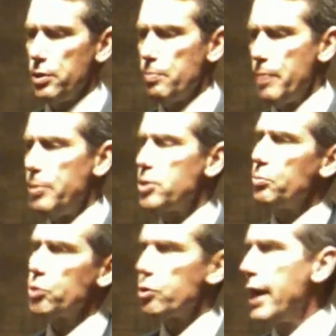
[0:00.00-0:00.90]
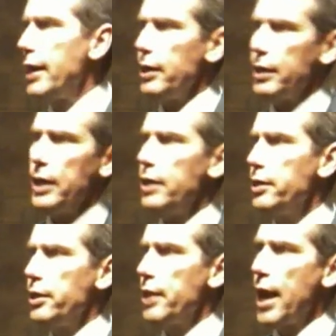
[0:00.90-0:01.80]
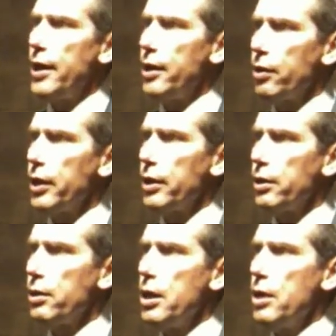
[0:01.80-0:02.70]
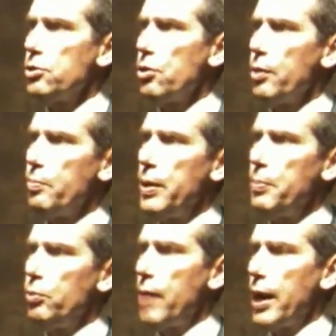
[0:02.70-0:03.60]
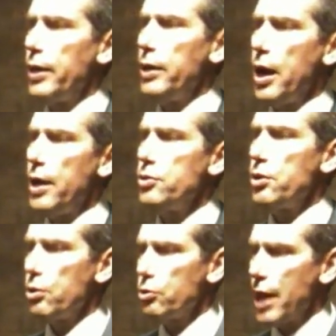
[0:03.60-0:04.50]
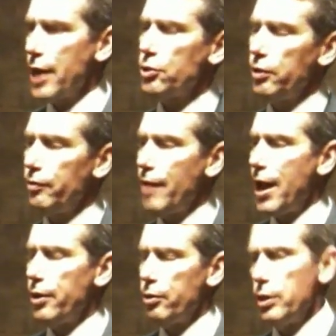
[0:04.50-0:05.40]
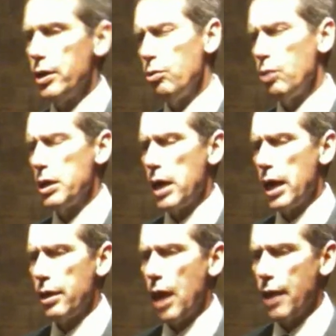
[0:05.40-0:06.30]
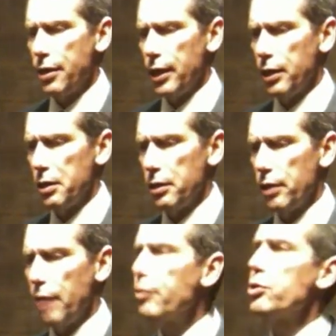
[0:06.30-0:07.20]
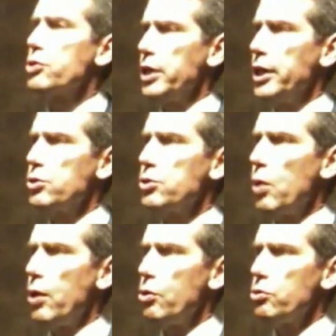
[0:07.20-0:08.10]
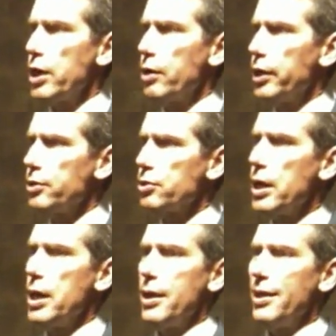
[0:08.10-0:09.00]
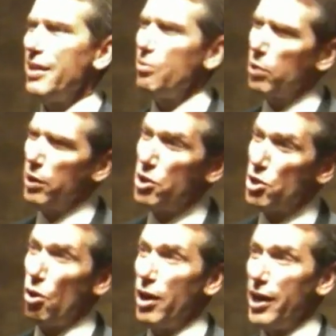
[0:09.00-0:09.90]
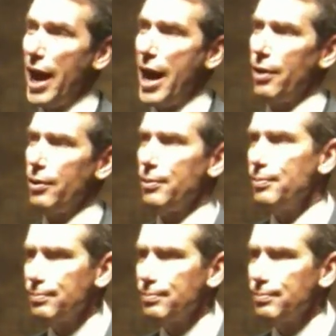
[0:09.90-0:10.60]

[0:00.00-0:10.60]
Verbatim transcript: maybe some training needed in that area so that people recognize that there's actually a value. You know, I, I think diversity is one of those areas that really started out